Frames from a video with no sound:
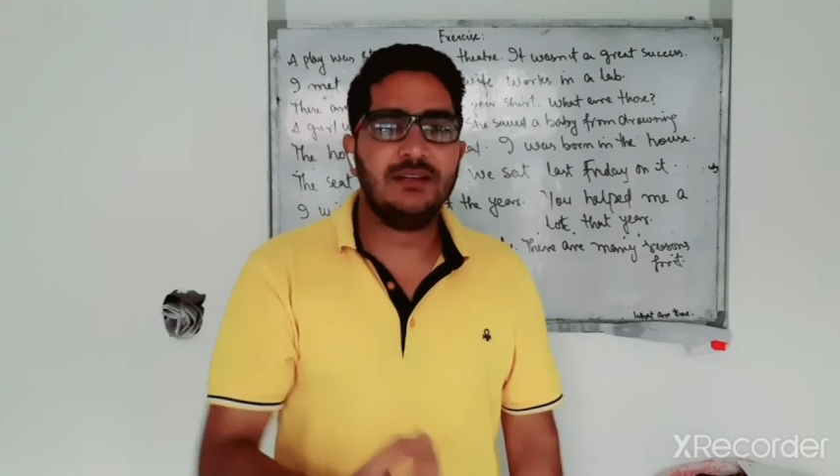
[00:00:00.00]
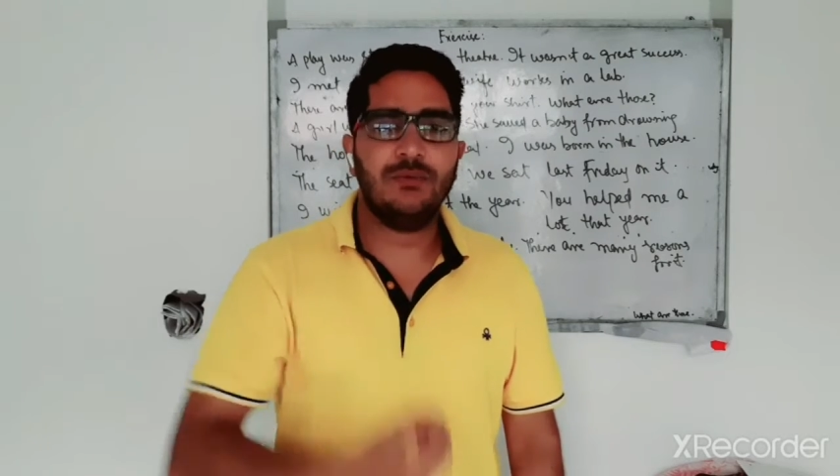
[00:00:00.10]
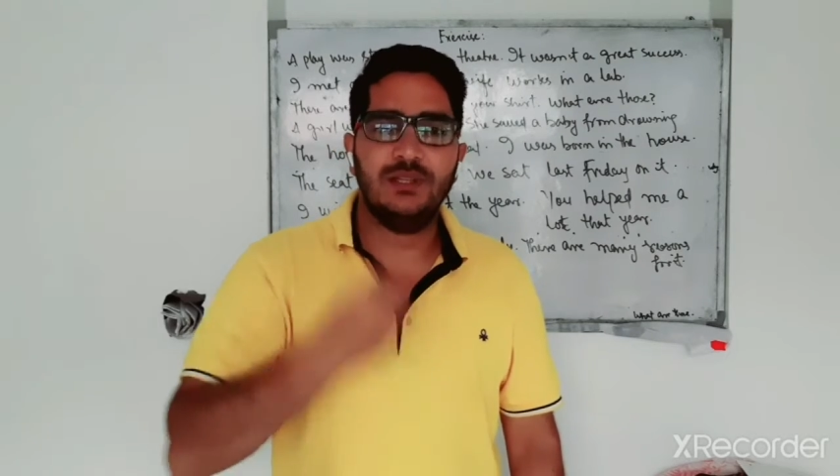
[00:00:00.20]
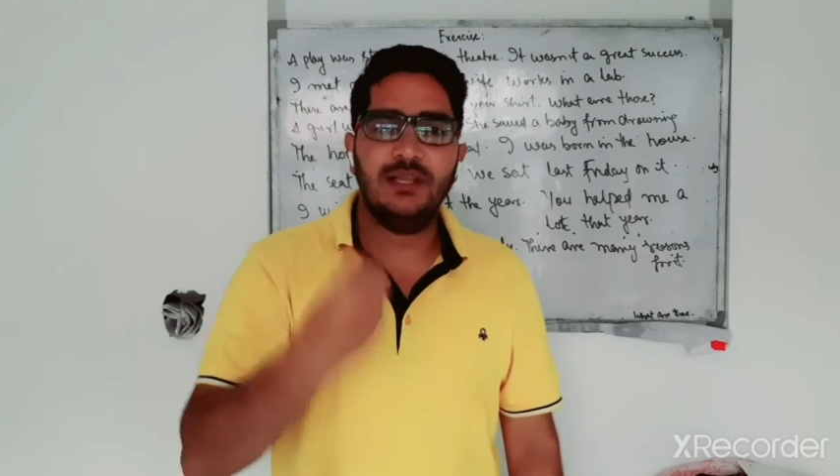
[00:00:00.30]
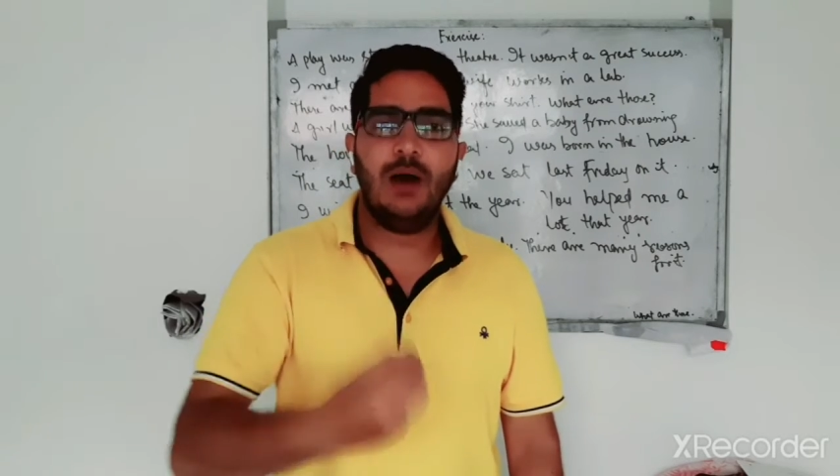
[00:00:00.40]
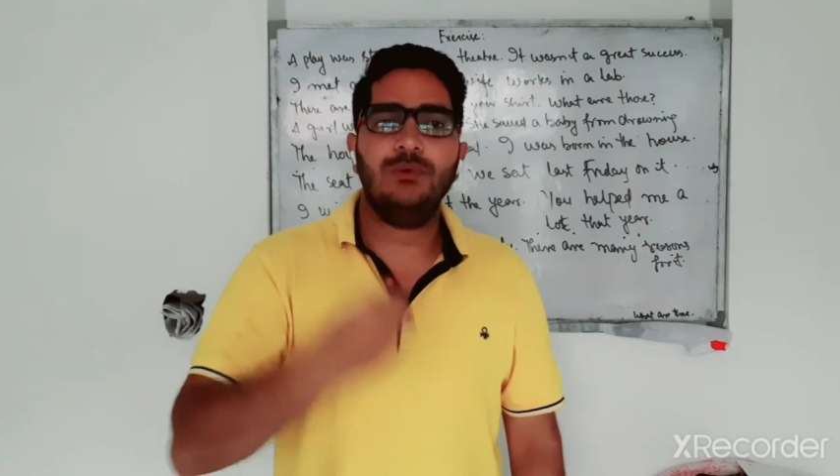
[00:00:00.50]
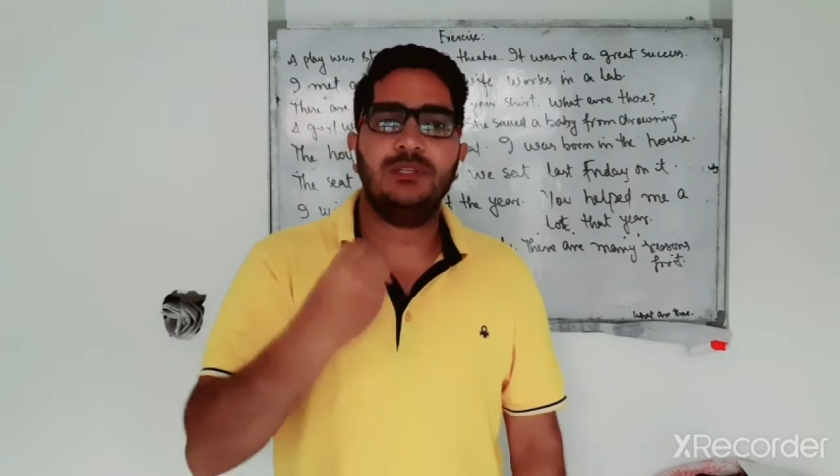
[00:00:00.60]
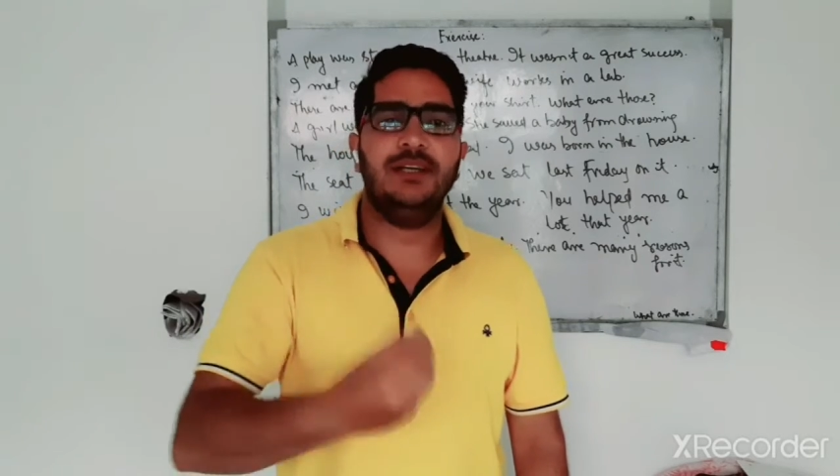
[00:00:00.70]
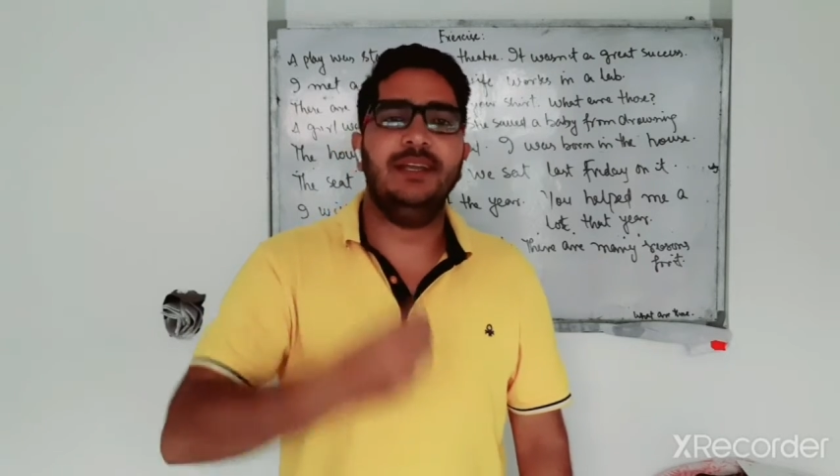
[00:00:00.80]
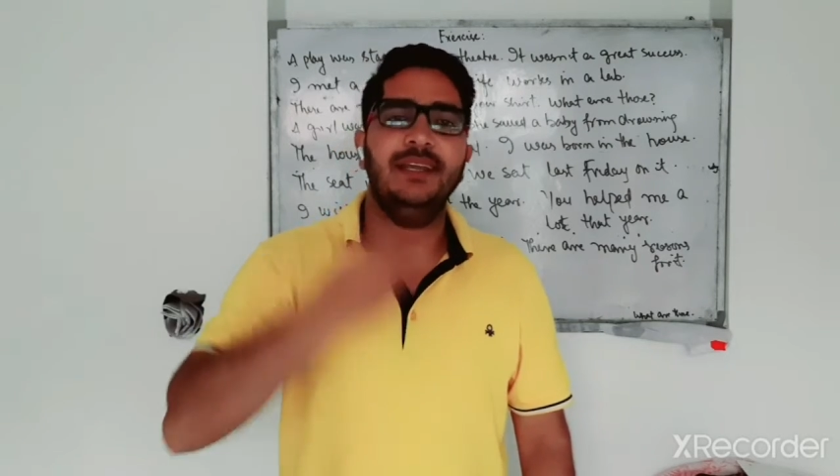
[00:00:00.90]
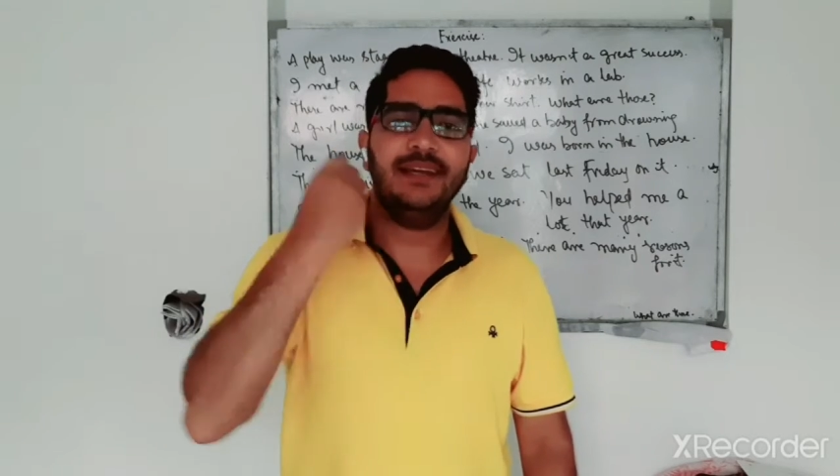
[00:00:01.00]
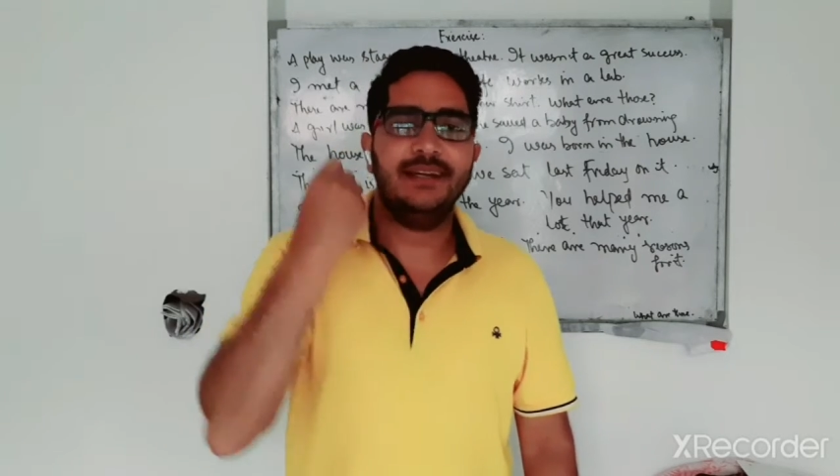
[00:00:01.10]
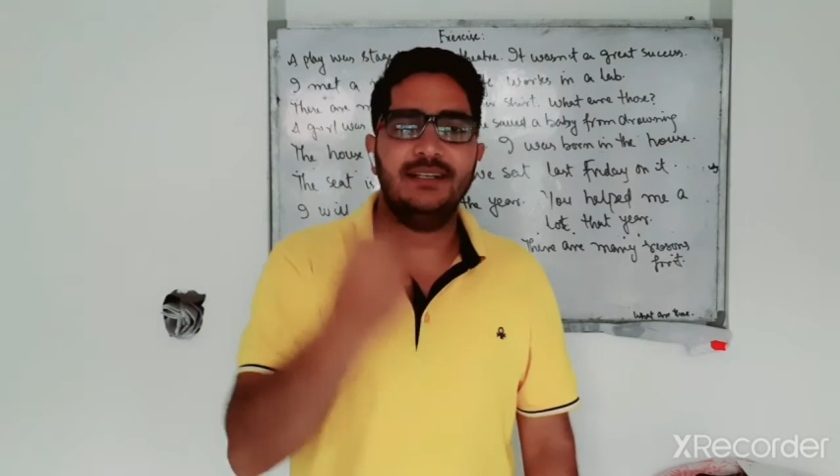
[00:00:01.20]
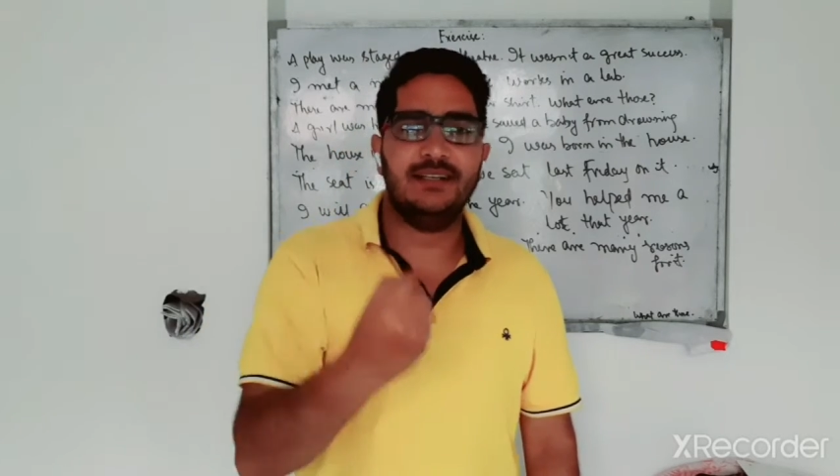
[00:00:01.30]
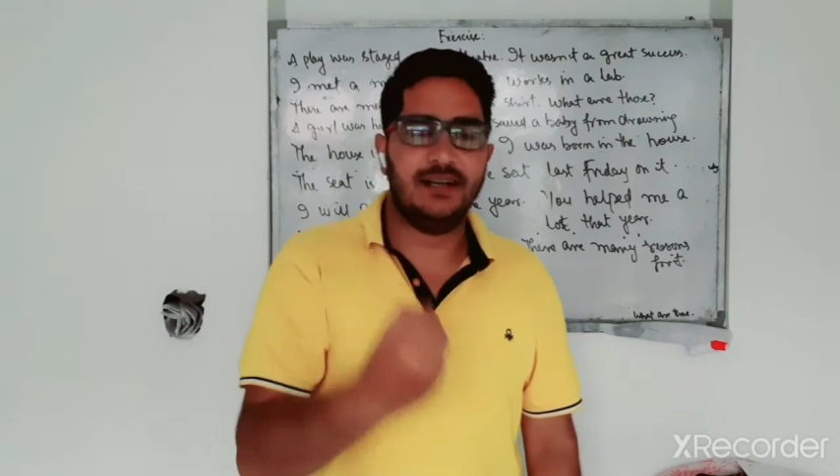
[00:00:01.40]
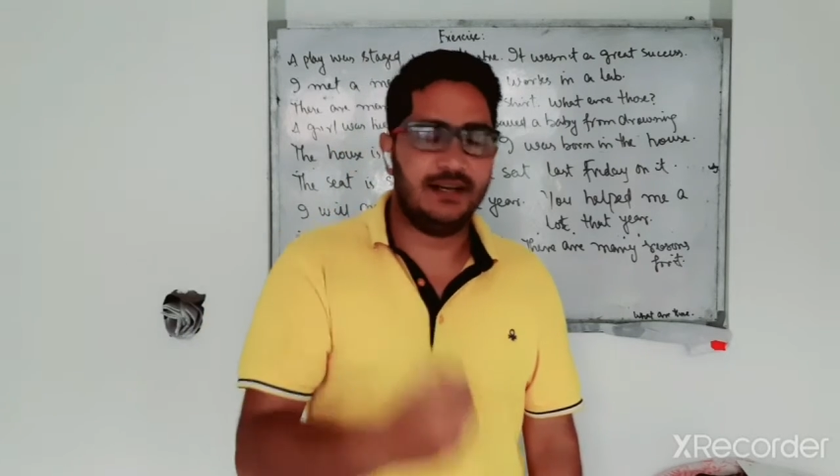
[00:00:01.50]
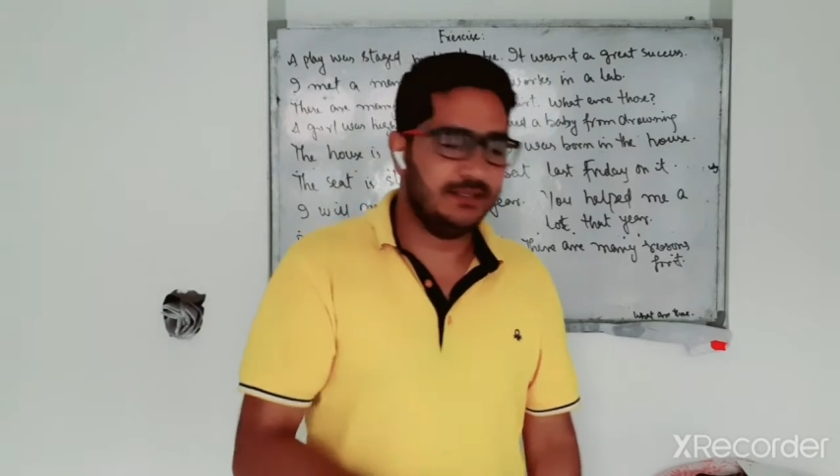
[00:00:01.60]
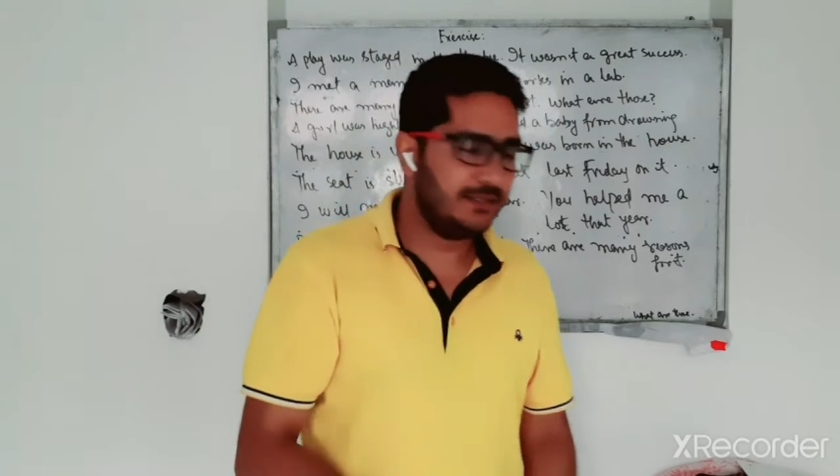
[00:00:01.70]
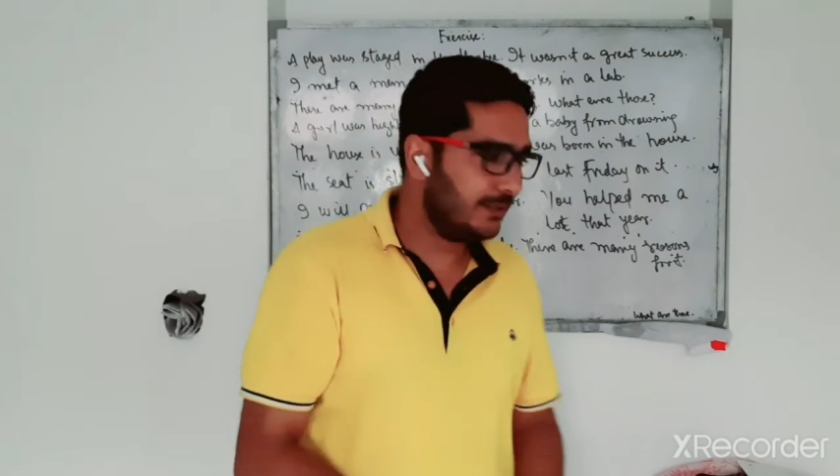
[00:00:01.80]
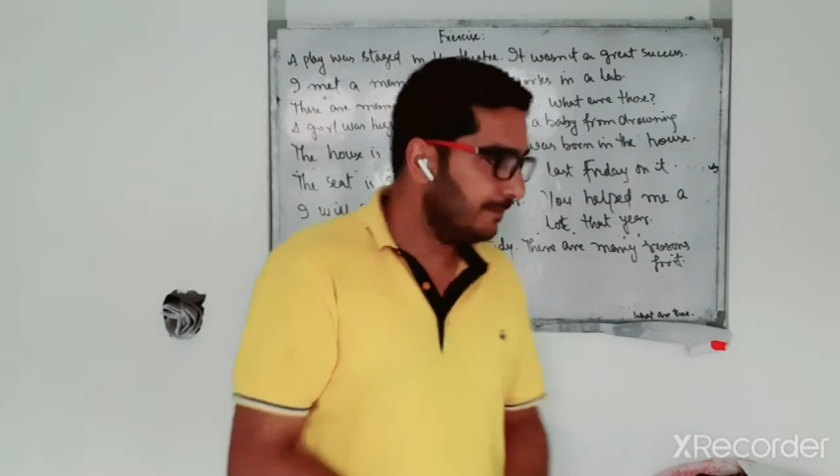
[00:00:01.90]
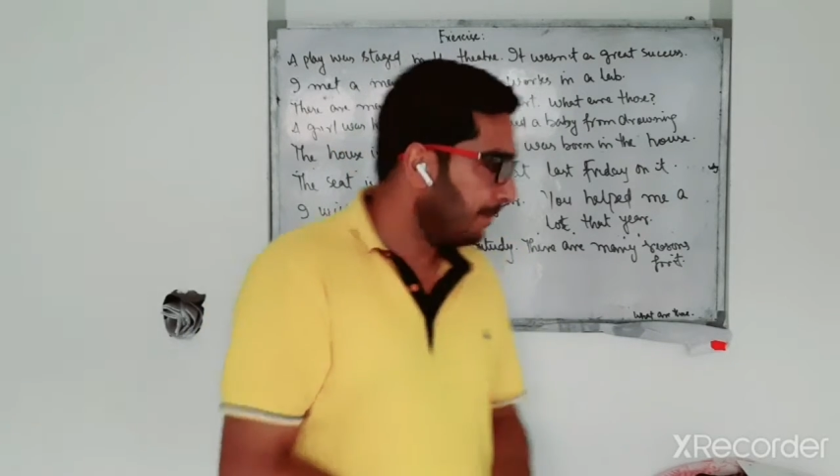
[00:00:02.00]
without any hindrance.